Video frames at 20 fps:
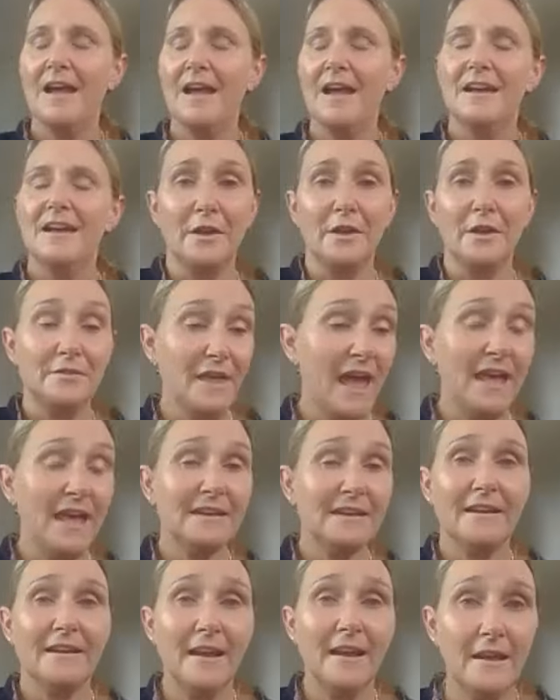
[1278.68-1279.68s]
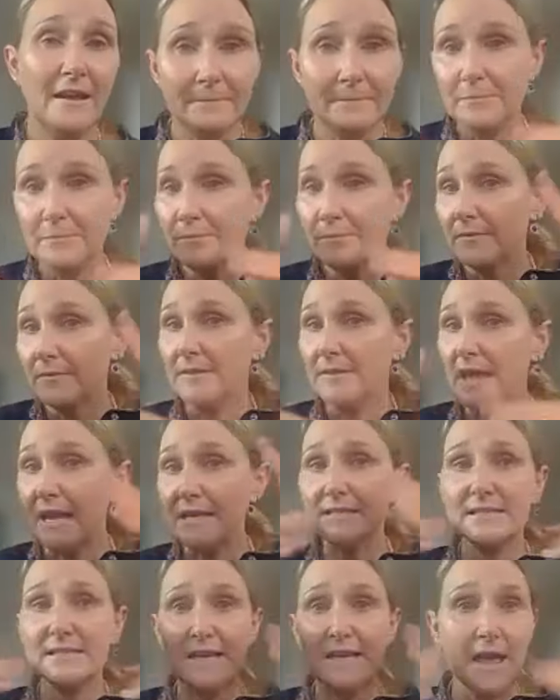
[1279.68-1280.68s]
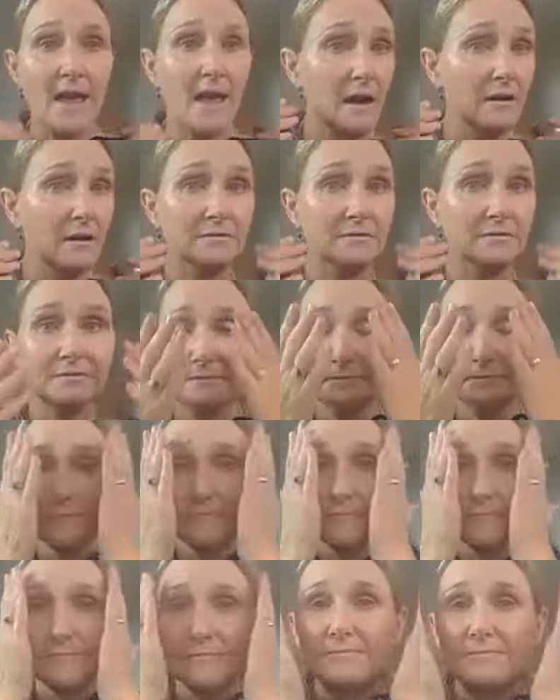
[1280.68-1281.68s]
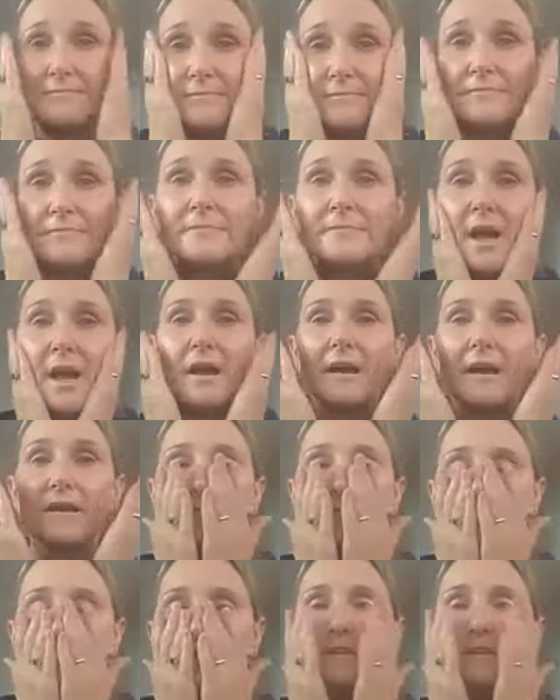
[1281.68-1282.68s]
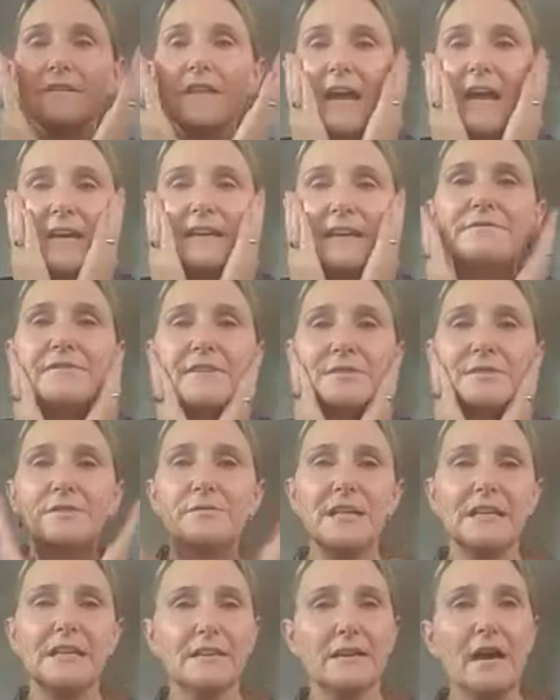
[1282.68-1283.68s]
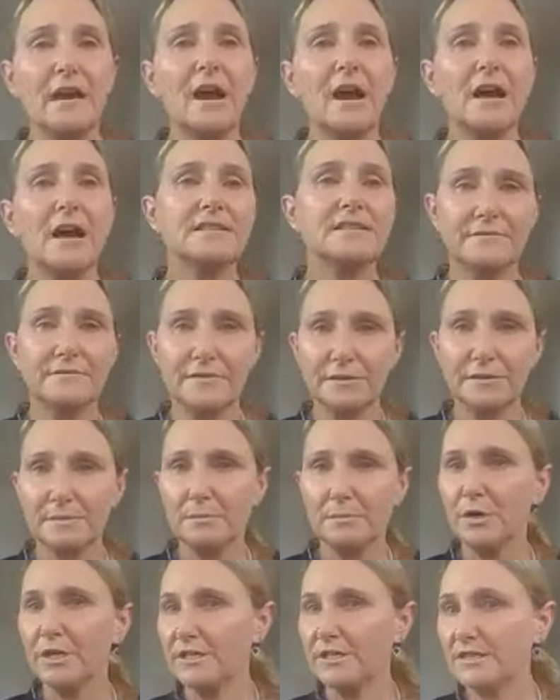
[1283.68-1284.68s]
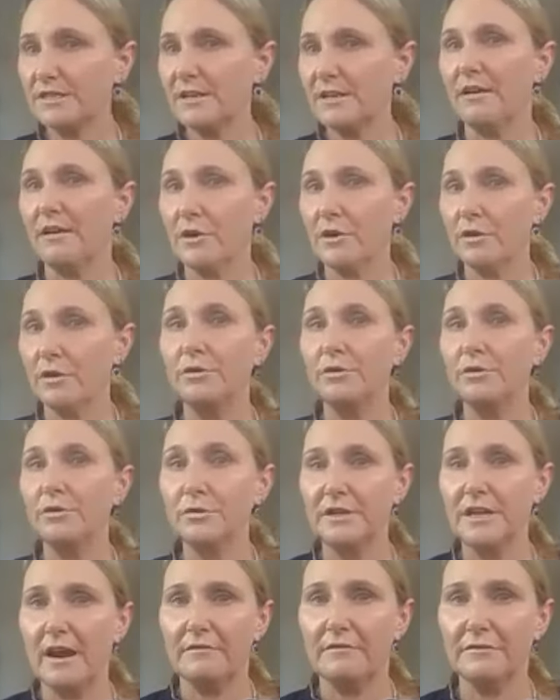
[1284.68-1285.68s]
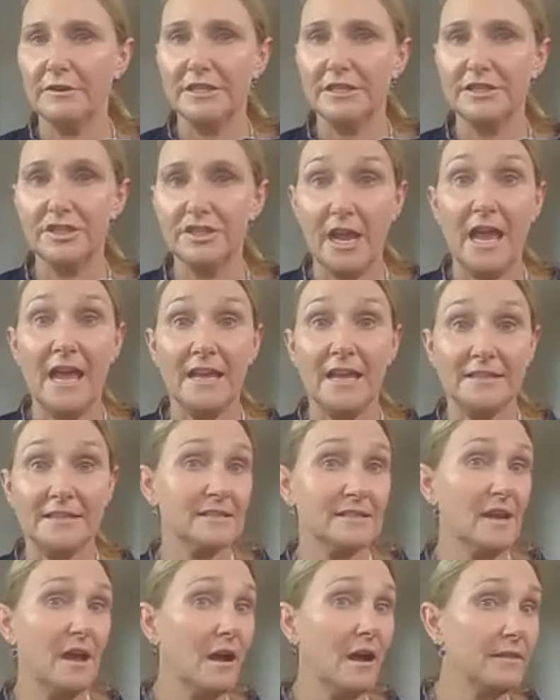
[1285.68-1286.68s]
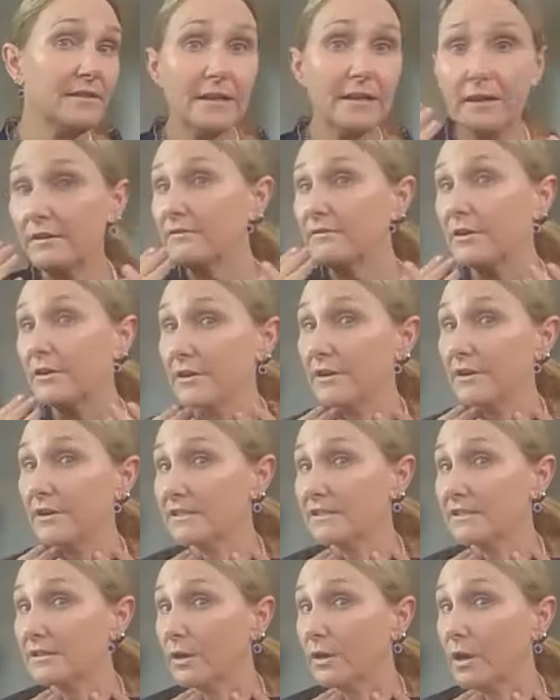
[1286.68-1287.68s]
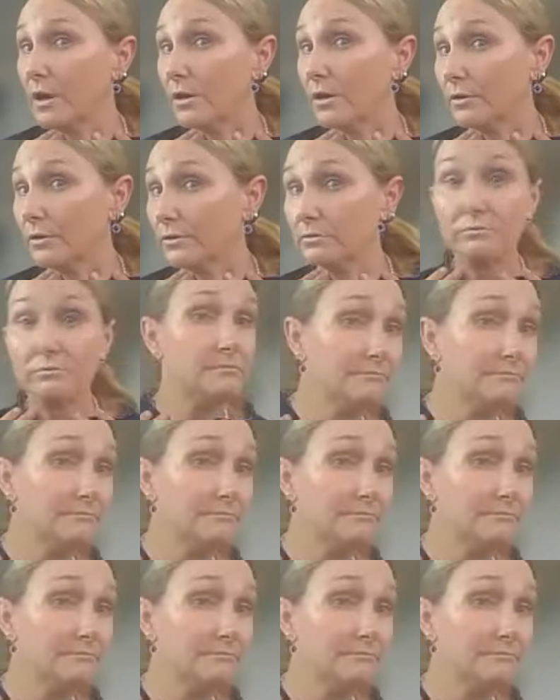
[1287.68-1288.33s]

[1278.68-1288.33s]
So that's now, I can feel that. It feels really nice. It feels moist. I've got good coverage and I think I've got a nice glow.